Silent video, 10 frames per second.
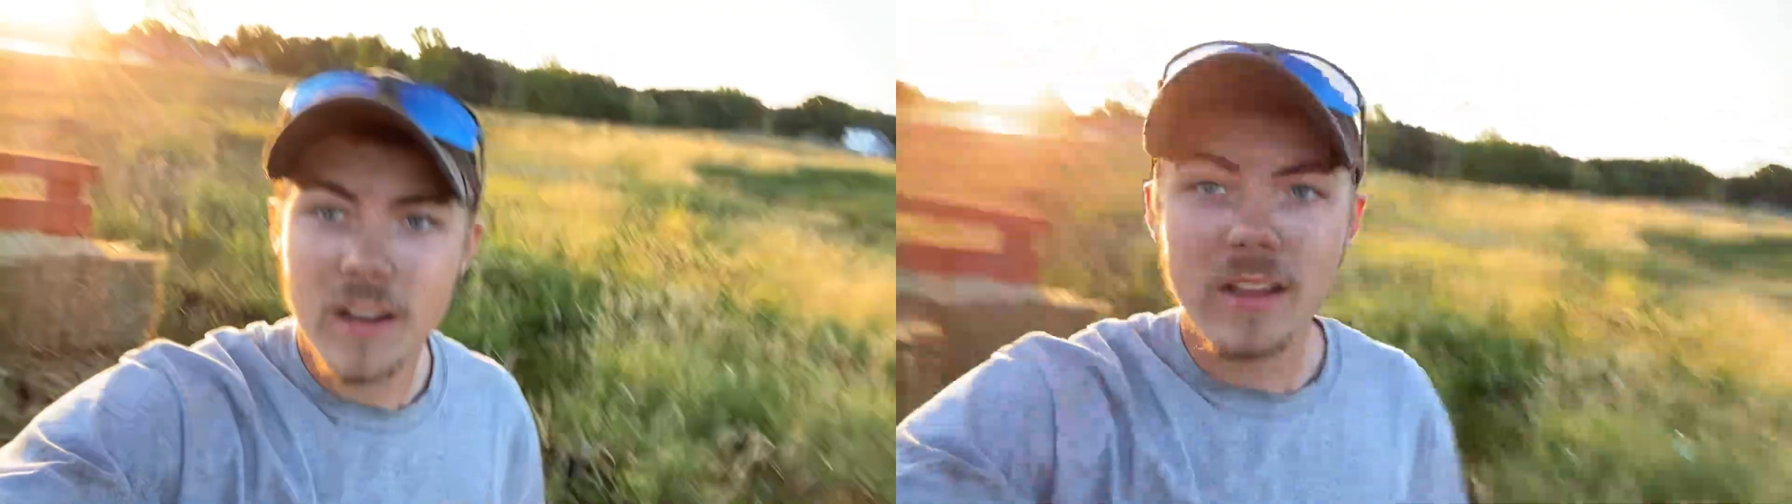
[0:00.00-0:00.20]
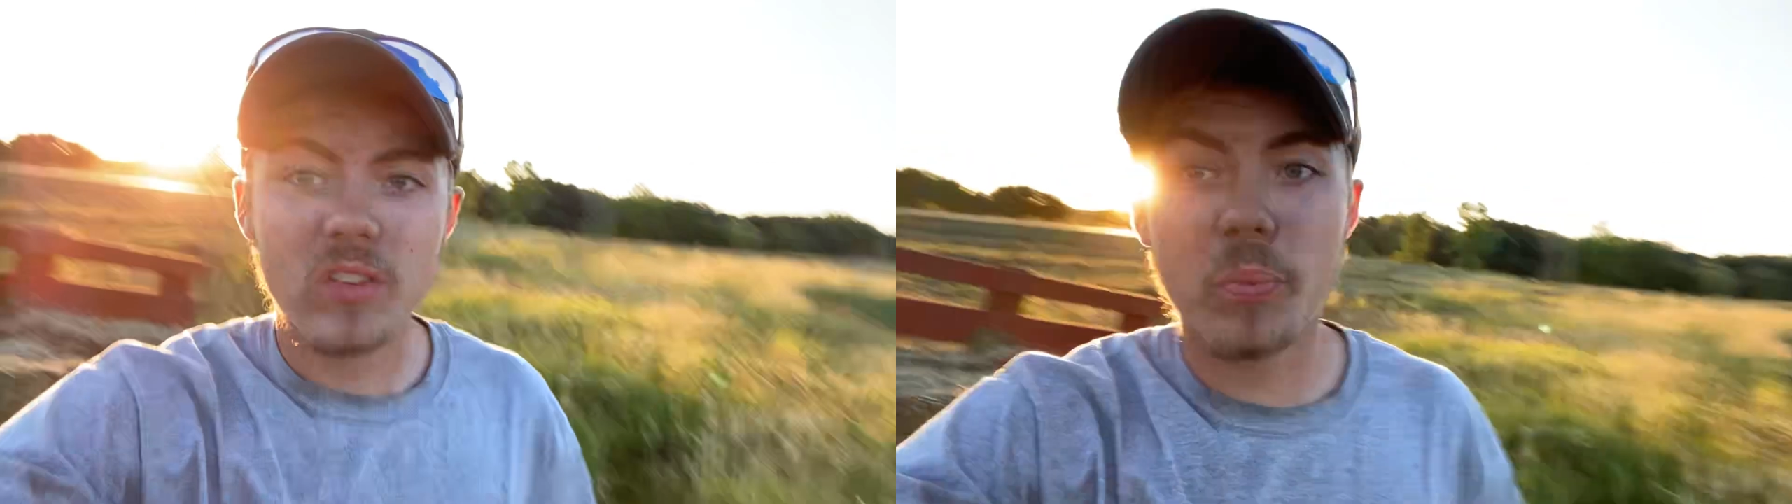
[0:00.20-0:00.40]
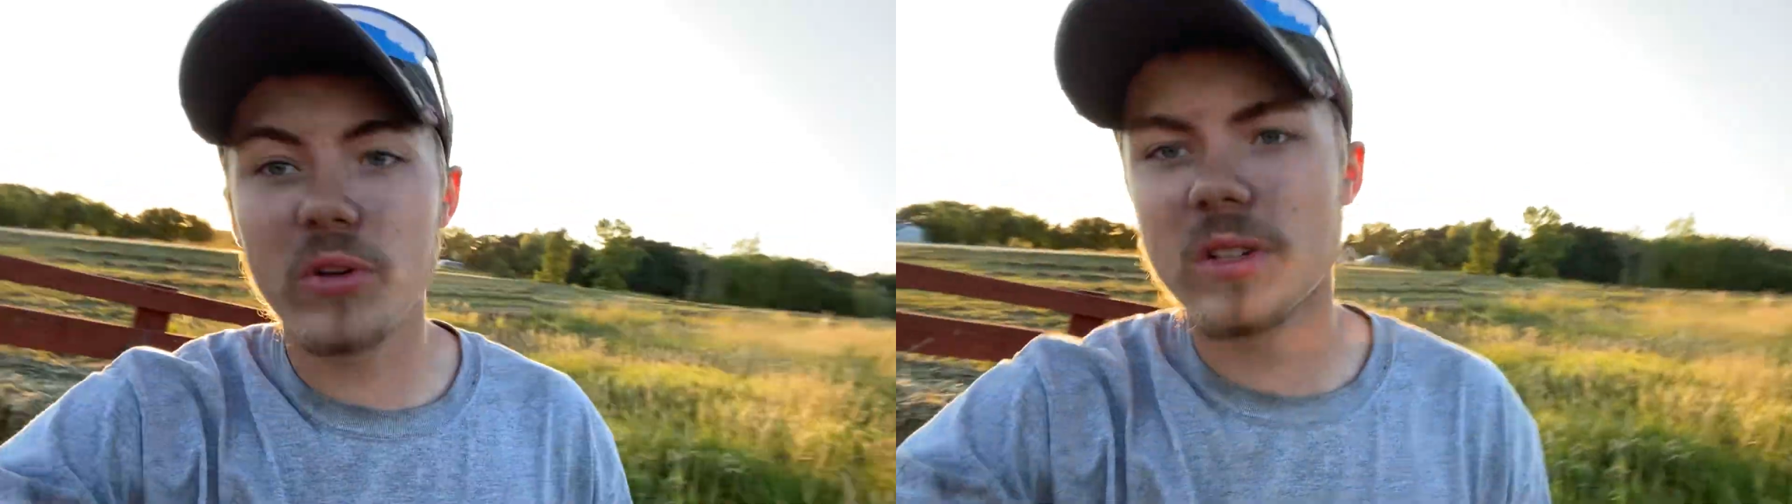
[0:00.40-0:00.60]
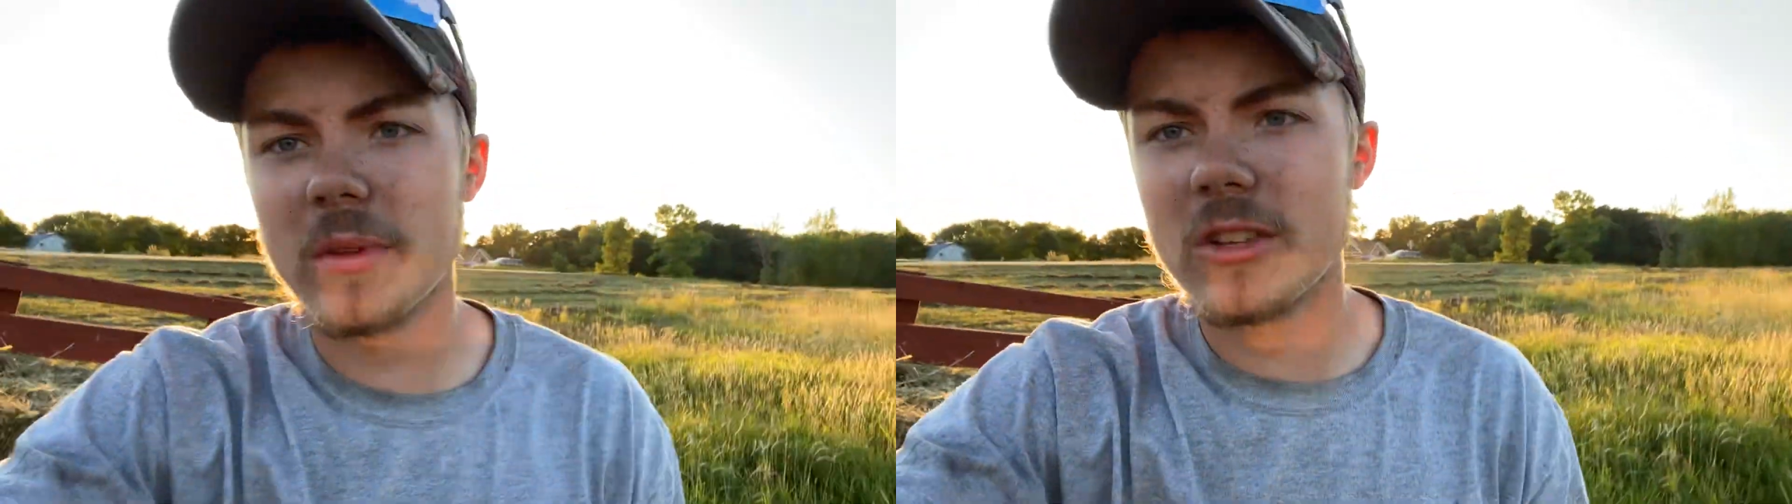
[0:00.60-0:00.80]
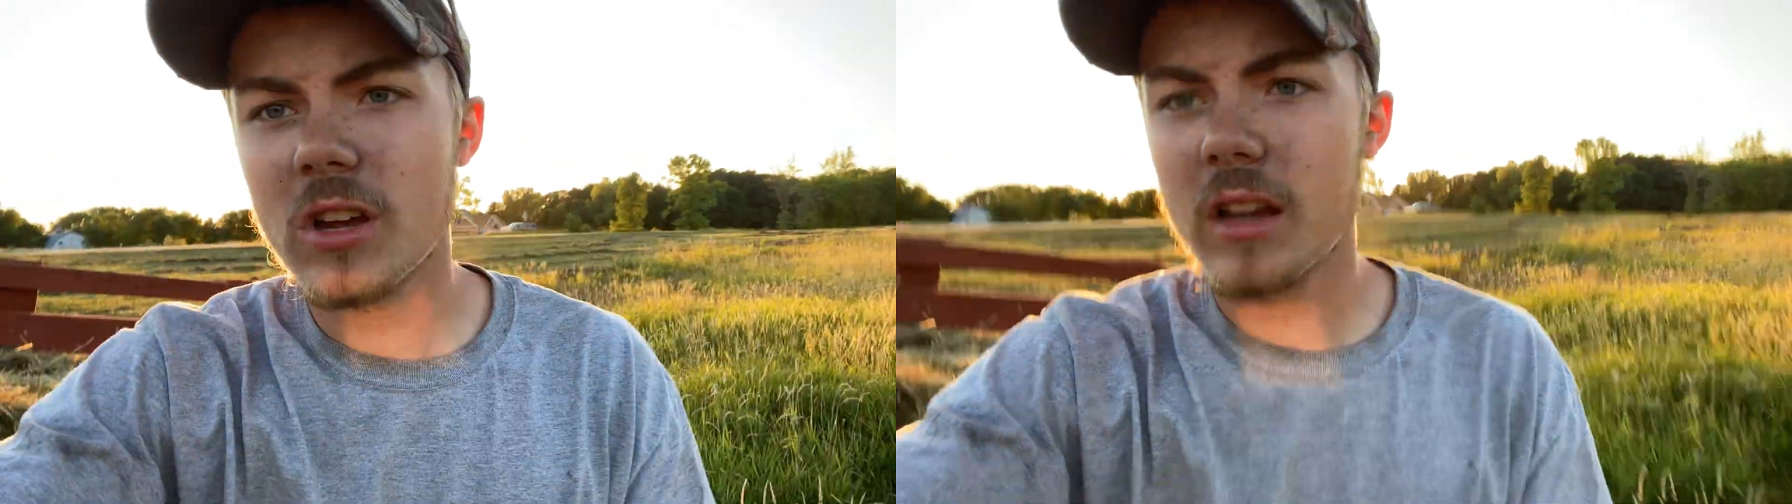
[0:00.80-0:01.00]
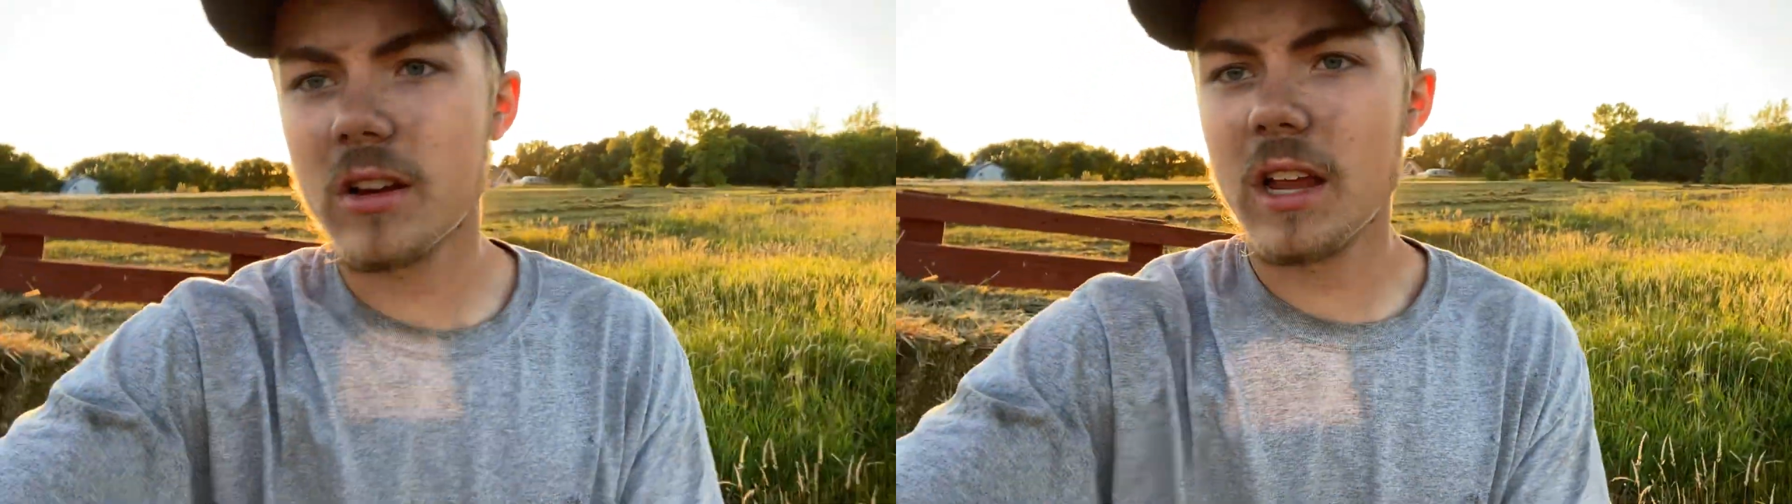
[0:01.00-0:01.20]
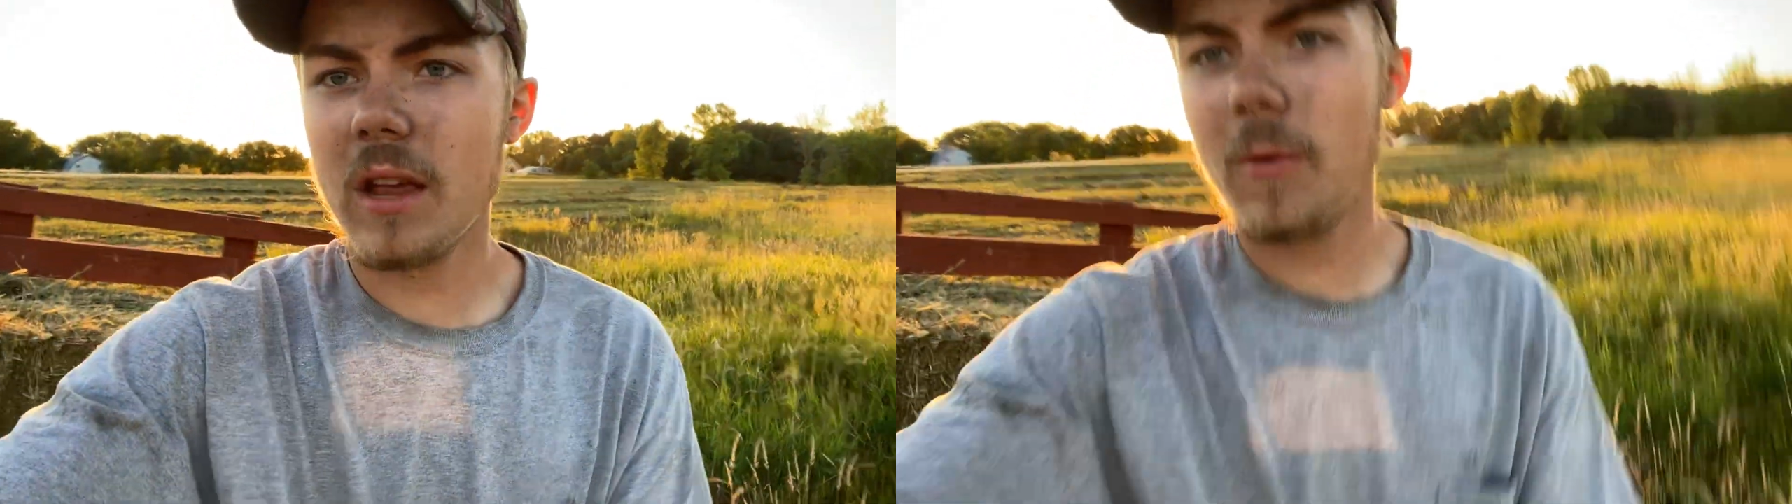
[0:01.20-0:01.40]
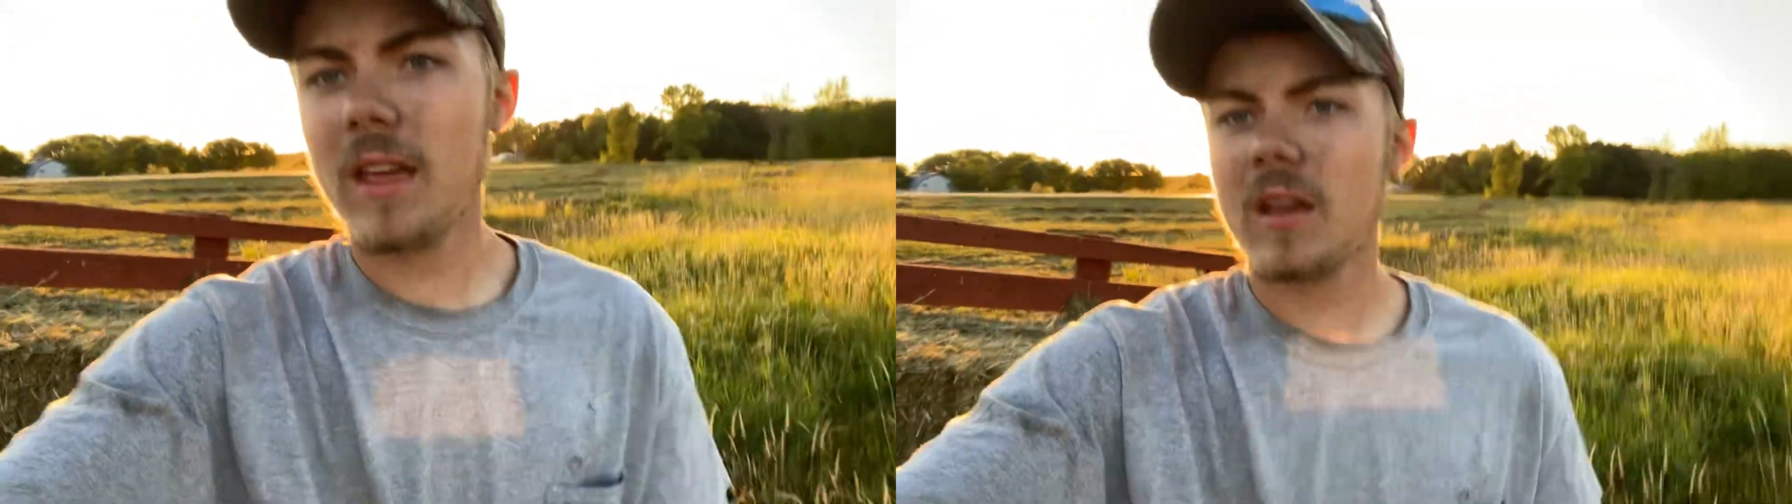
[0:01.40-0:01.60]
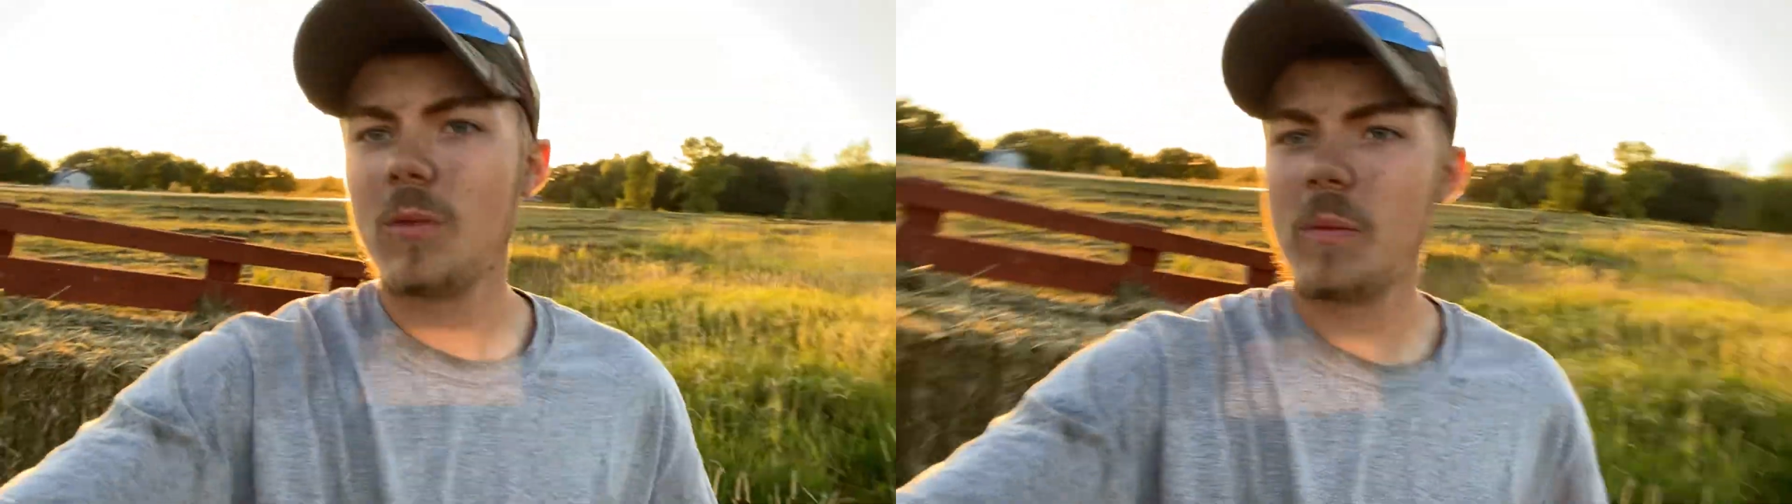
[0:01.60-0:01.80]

supposed to be a John Deere hay wagon,